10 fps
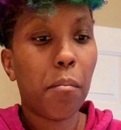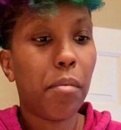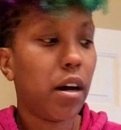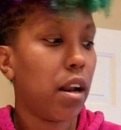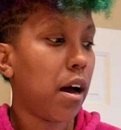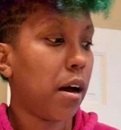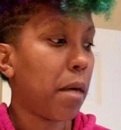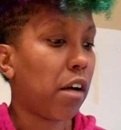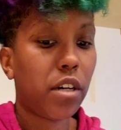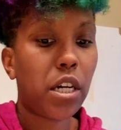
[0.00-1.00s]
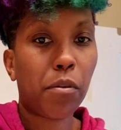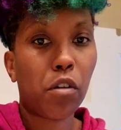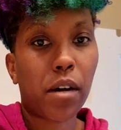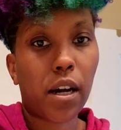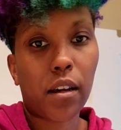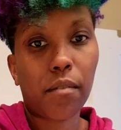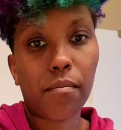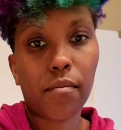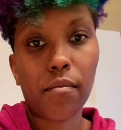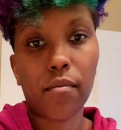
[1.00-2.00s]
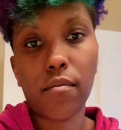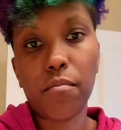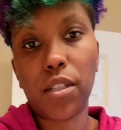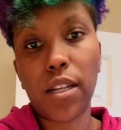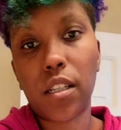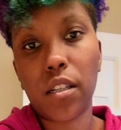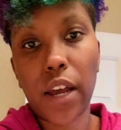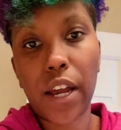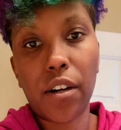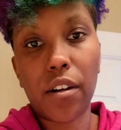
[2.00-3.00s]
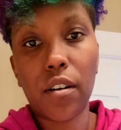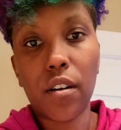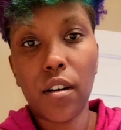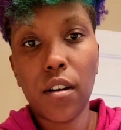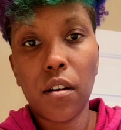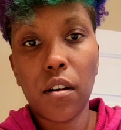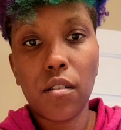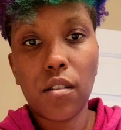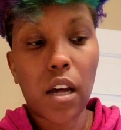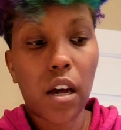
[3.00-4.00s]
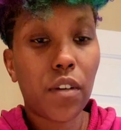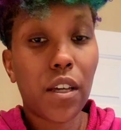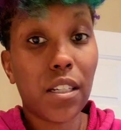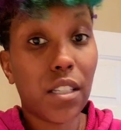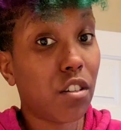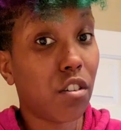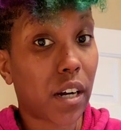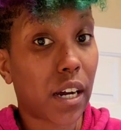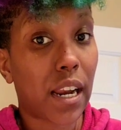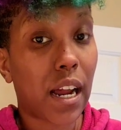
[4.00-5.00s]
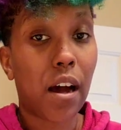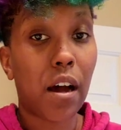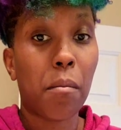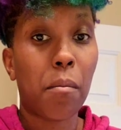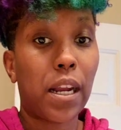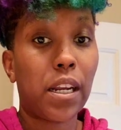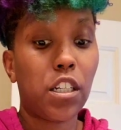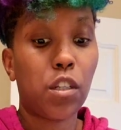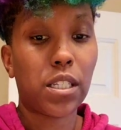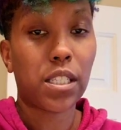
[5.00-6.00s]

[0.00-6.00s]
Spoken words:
But I re-upped on my protective hair stuff. This is great. I did this